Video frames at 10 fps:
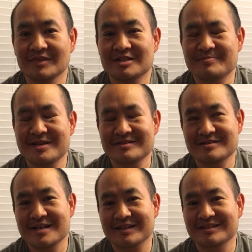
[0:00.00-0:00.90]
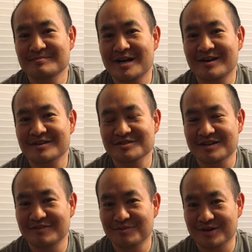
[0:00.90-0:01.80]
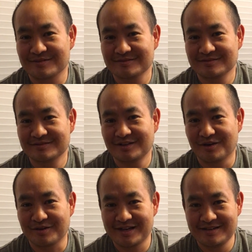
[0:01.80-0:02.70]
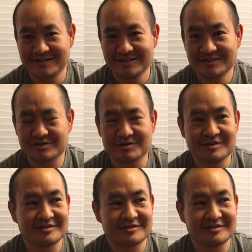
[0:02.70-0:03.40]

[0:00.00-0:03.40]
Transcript: is being detected by our software, okay? So the